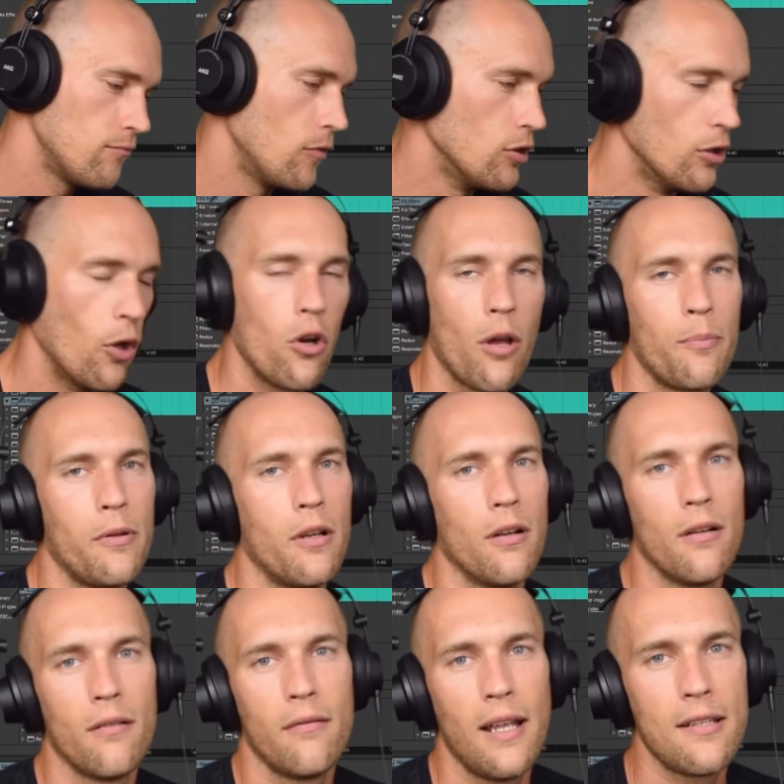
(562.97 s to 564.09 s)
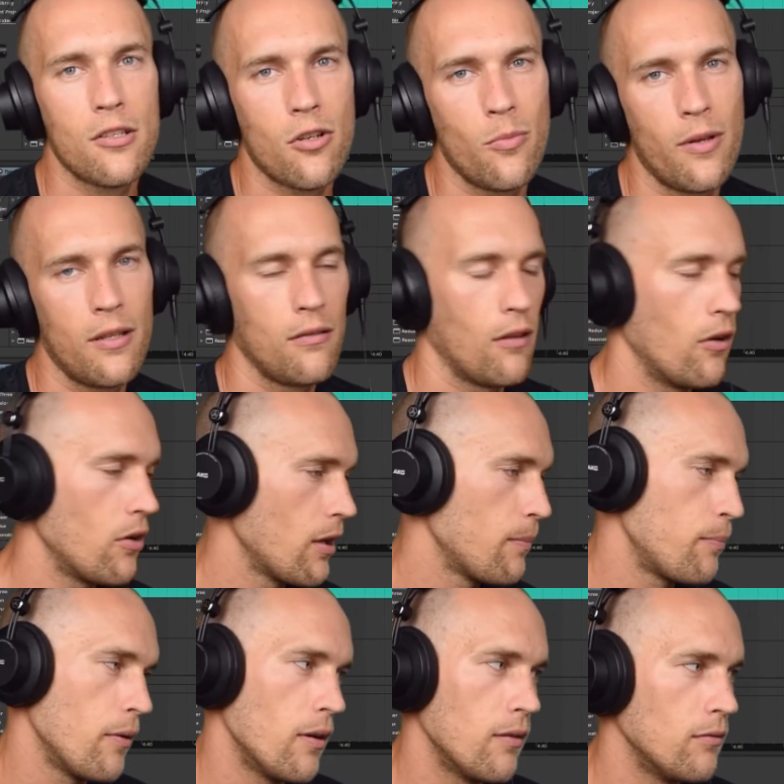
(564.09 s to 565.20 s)
load up your instrument, load
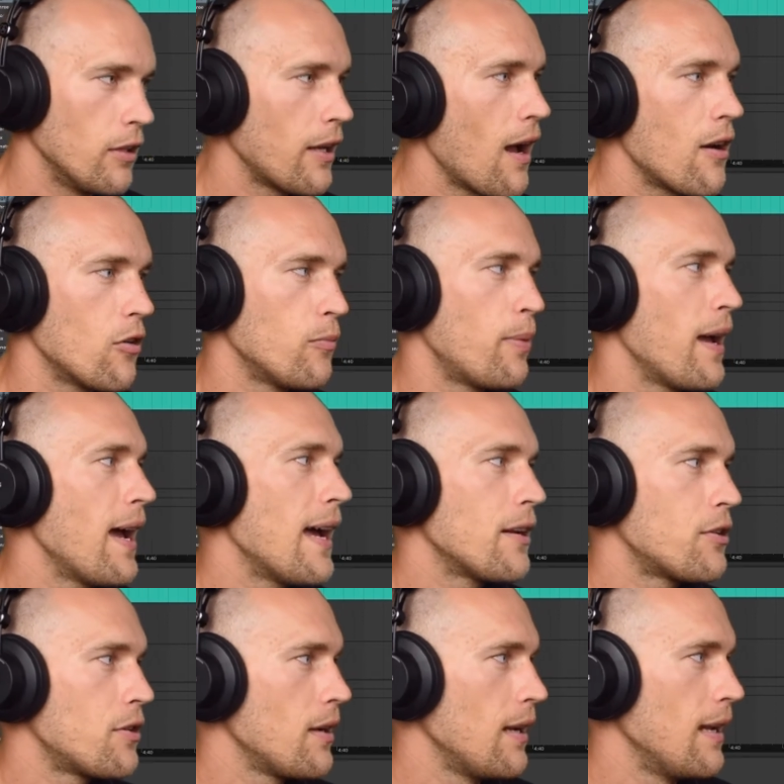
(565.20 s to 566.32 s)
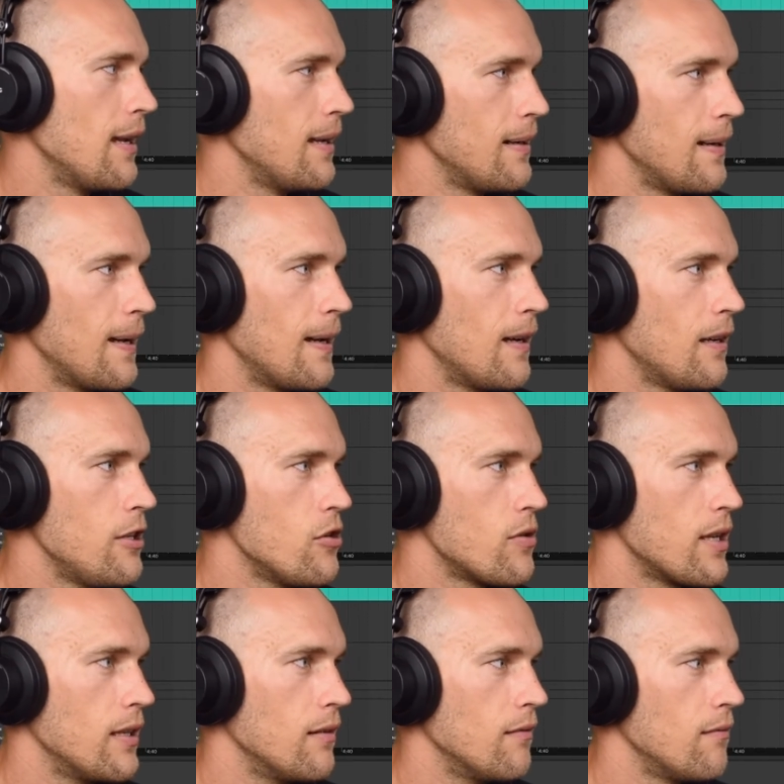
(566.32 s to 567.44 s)
up a legato patch, and you
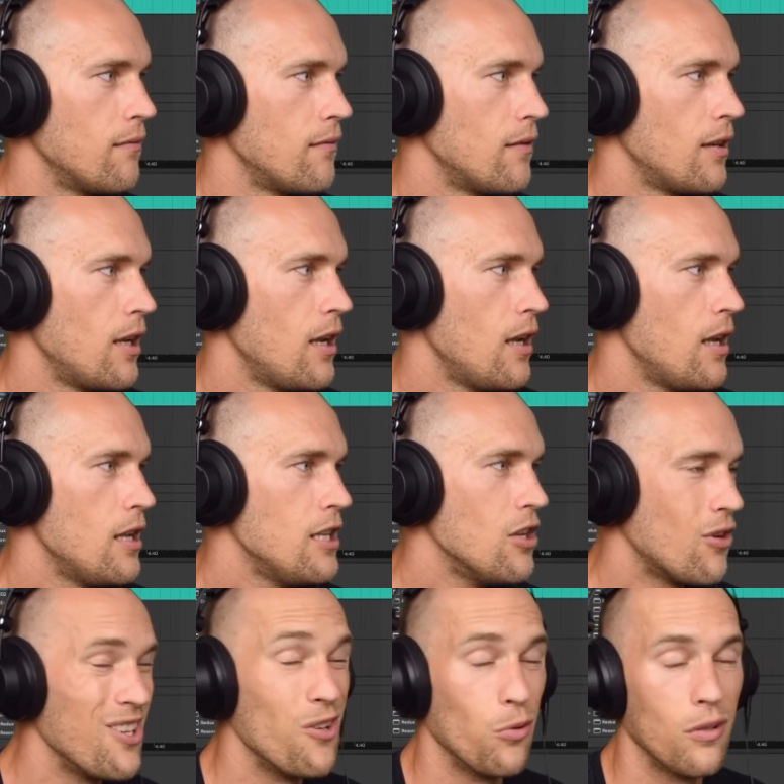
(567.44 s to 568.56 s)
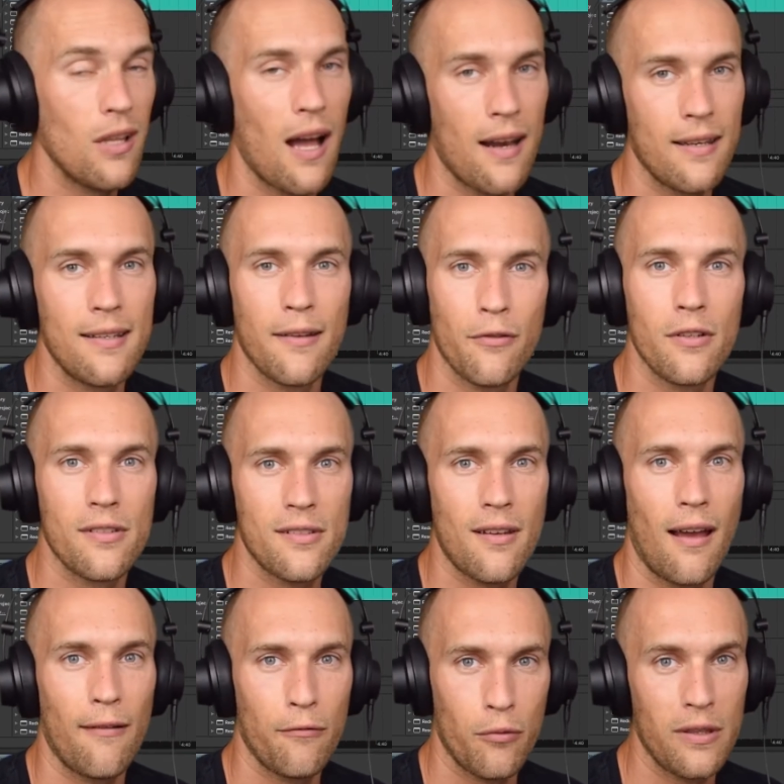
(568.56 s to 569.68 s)
can do a lot of different
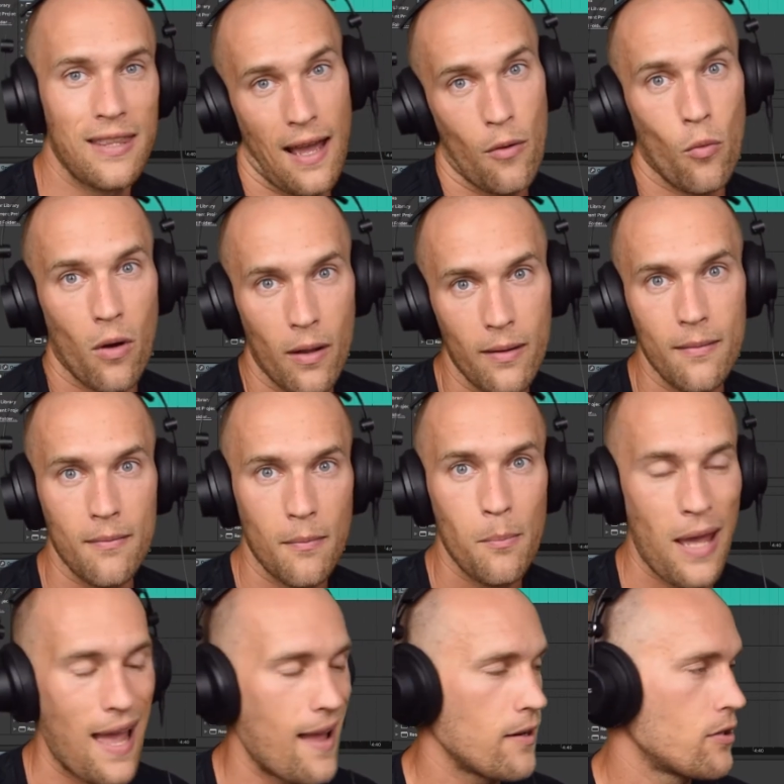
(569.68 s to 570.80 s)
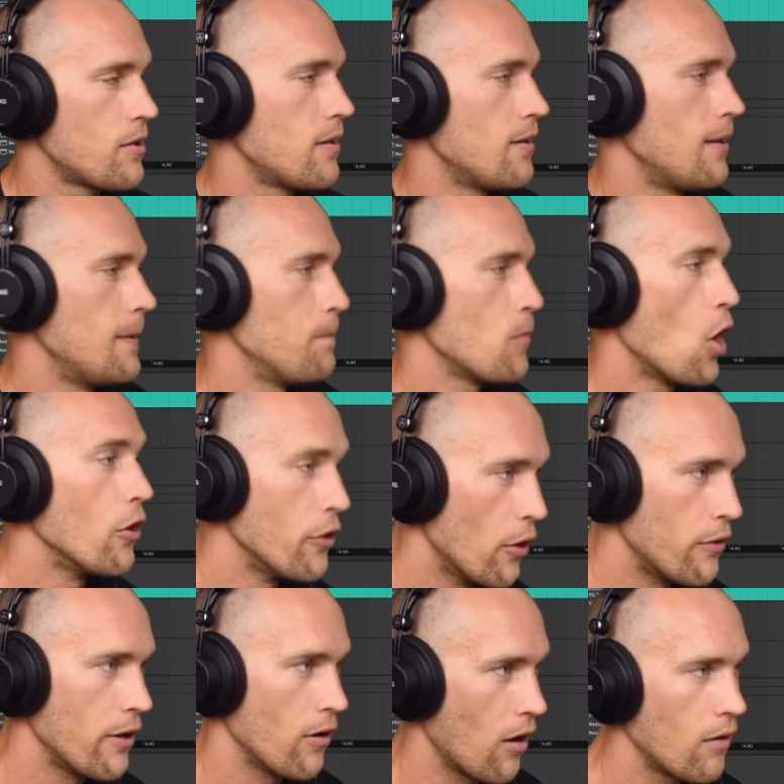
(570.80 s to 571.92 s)
stuff with that one patch. Although
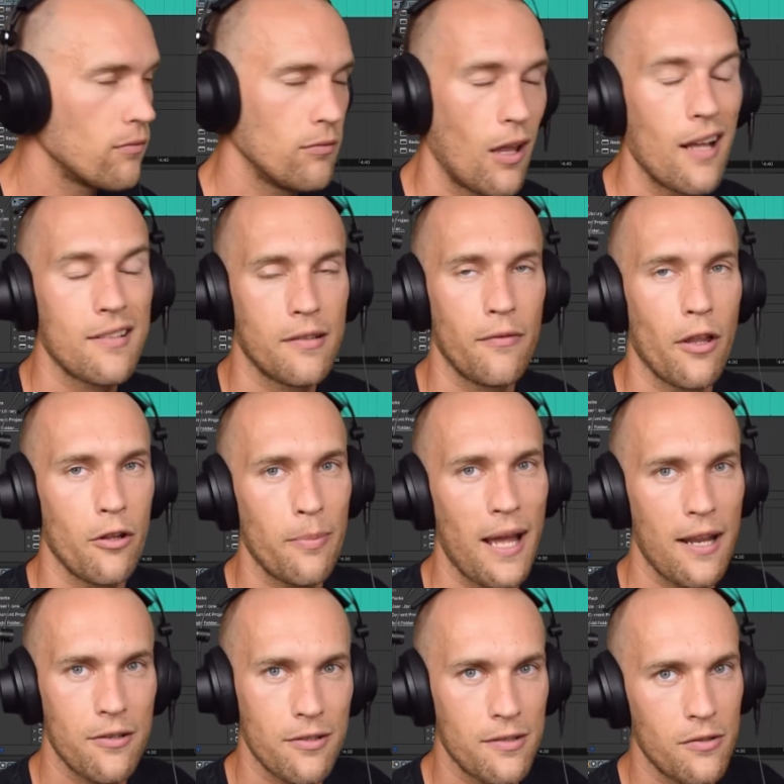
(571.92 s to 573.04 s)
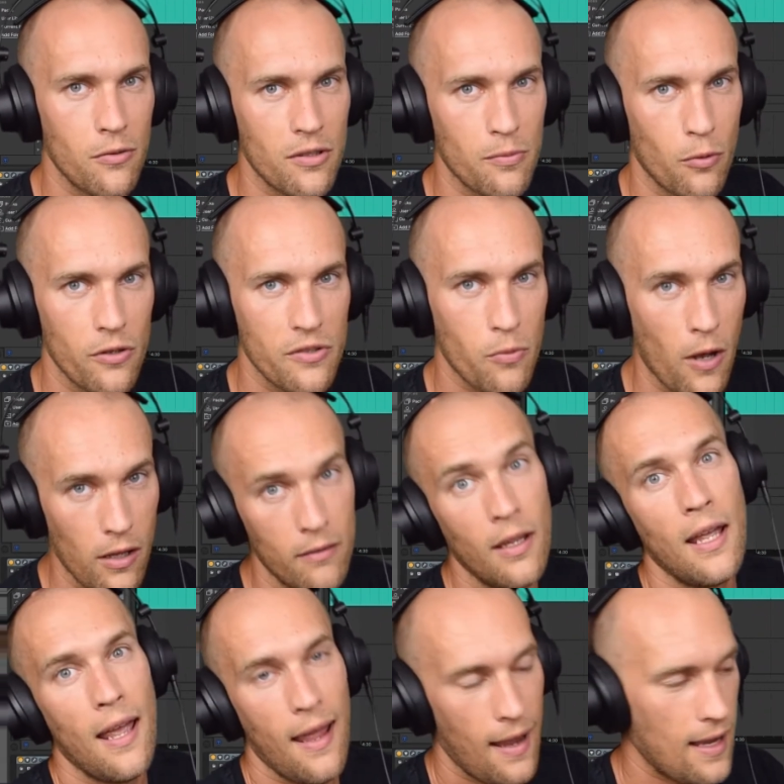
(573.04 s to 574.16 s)
there are lots of other patches to explore as well,
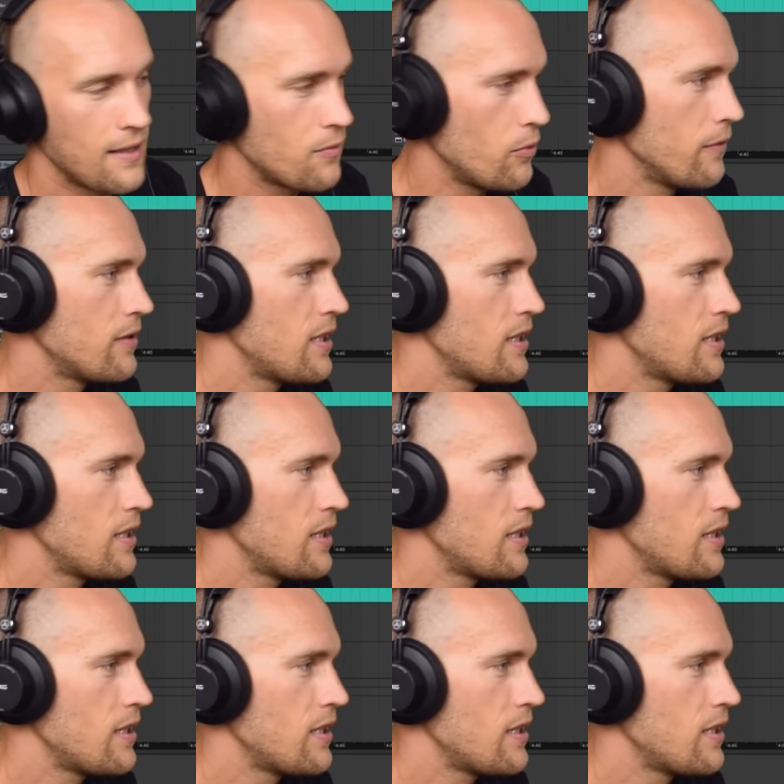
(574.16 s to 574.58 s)
as we've